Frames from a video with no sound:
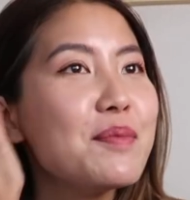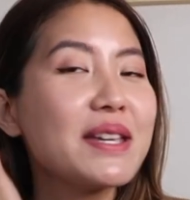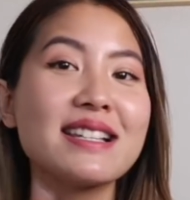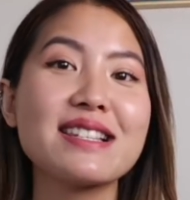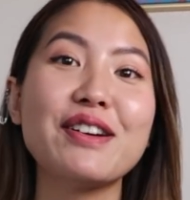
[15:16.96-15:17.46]

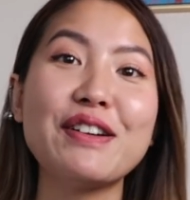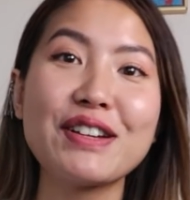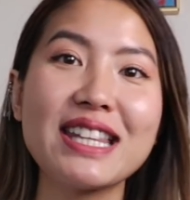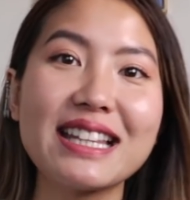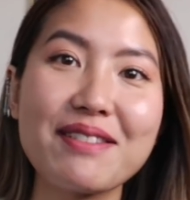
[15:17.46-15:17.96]
because of
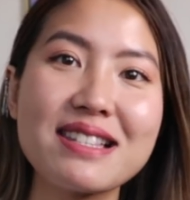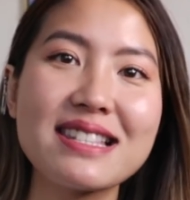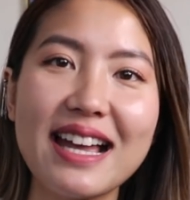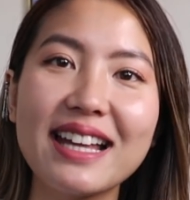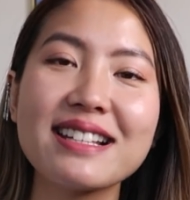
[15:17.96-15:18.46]
everything that was
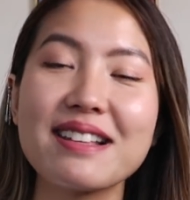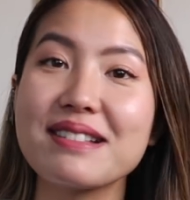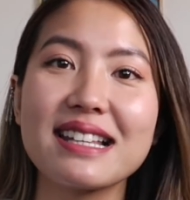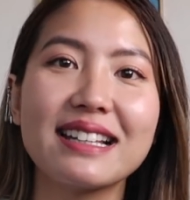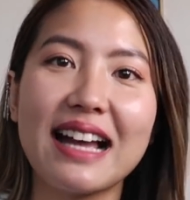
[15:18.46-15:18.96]
said, because I was like,